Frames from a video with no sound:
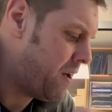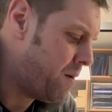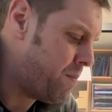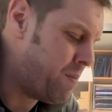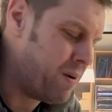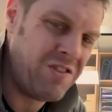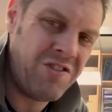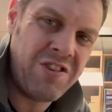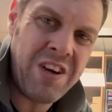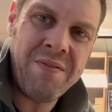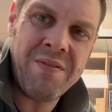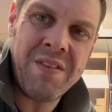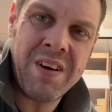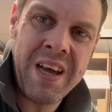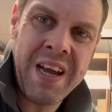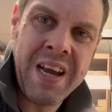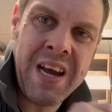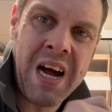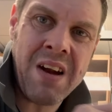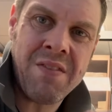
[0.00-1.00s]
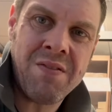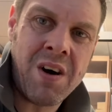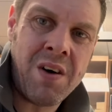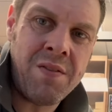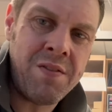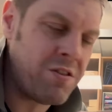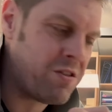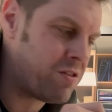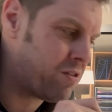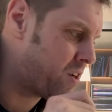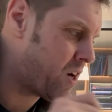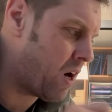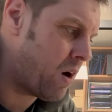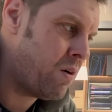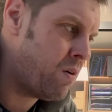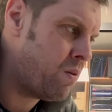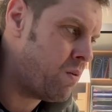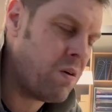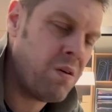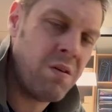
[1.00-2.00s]
But generally, I'd rather just
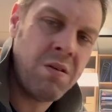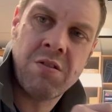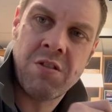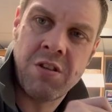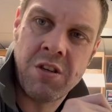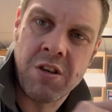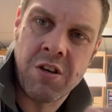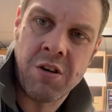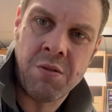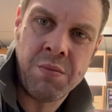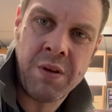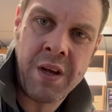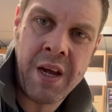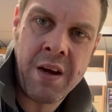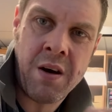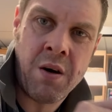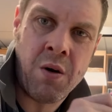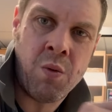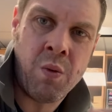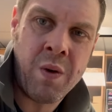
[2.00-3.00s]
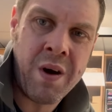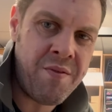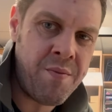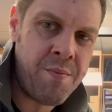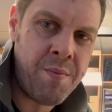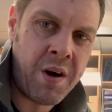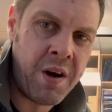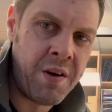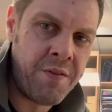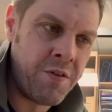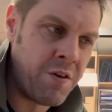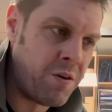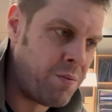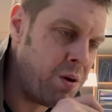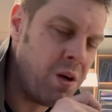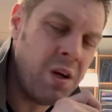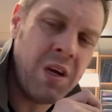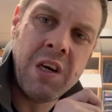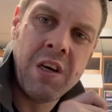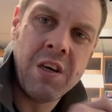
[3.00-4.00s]
go to the company or wherever I'm buying it
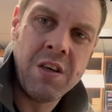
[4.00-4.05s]
from,